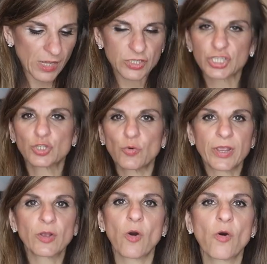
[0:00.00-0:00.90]

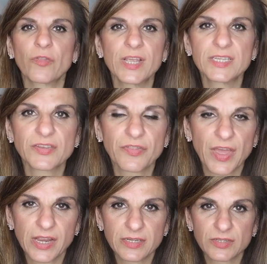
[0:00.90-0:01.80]
showing all these
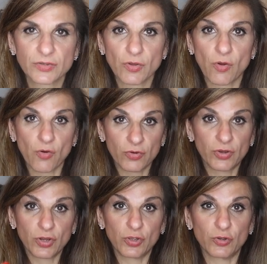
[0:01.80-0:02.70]
things
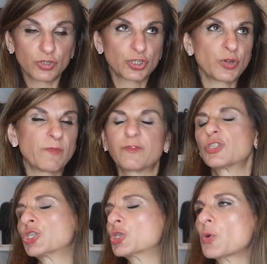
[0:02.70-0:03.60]
on YouTube, for
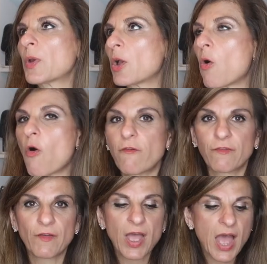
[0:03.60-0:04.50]
showing
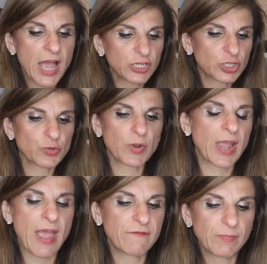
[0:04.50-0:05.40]
off and
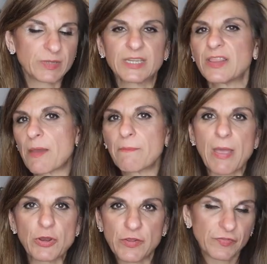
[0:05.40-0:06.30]
showing everybody the
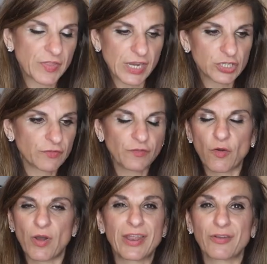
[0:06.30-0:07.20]
amount of things you've
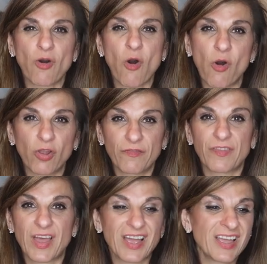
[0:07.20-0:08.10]
got and all of
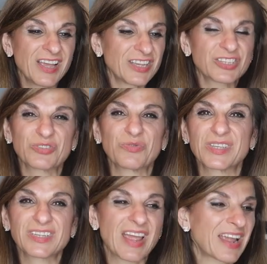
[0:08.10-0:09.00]
that. So
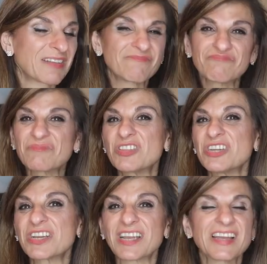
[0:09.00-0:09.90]
it's like,
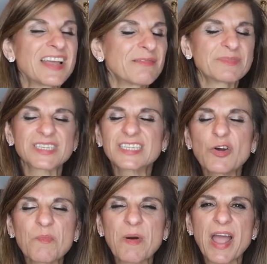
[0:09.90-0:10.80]
look, I'm
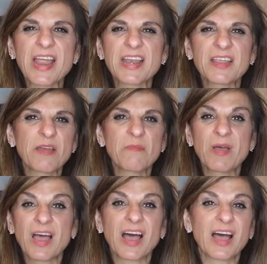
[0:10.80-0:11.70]
still buying them,
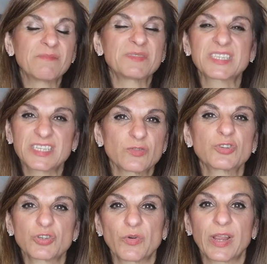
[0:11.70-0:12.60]
I'm still
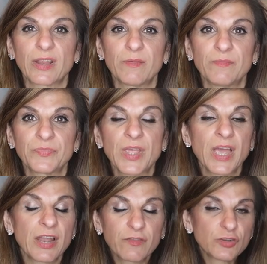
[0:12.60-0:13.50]
showing them.
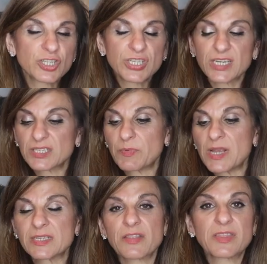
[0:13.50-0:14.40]
And of course she
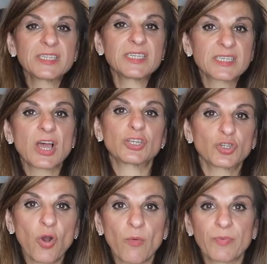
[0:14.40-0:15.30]
explains this is her
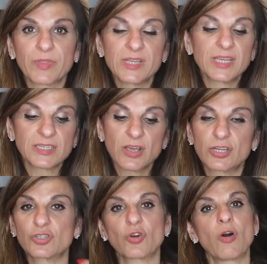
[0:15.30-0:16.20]
job. It's
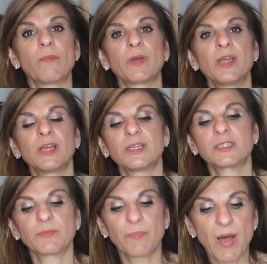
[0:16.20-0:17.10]
her job
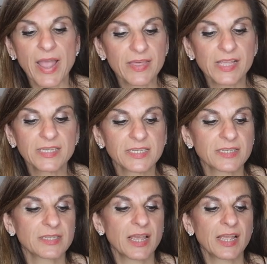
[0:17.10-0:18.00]
to buy these
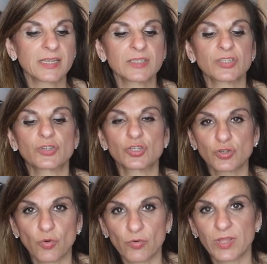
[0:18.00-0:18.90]
things, to
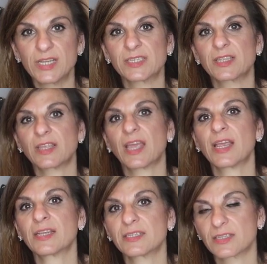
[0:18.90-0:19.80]
show these
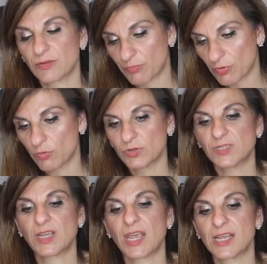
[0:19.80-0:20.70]
things, the
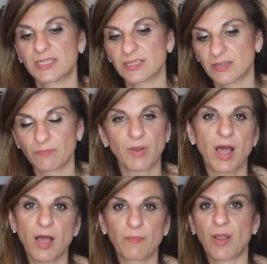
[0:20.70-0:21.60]
process, the
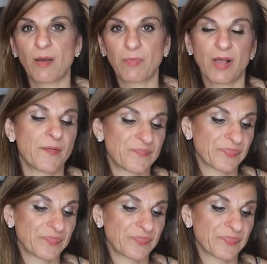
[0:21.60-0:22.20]
blah blah blah.